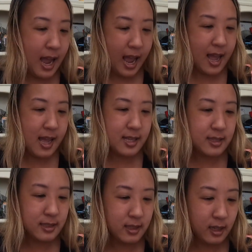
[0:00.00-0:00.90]

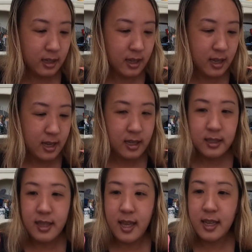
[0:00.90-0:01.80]
And
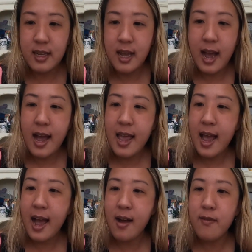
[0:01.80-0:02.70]
then I
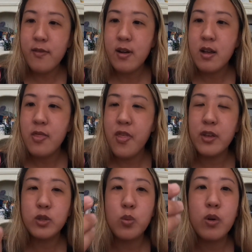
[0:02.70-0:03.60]
have
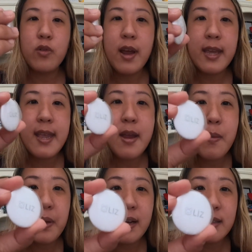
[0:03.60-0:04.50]
this one right here
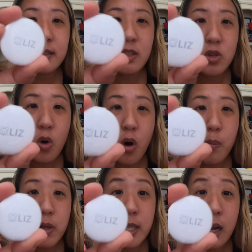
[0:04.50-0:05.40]
because you know how
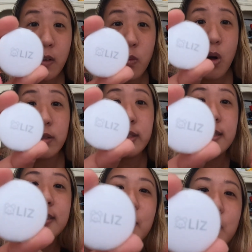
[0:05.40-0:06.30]
much I love Walt Disney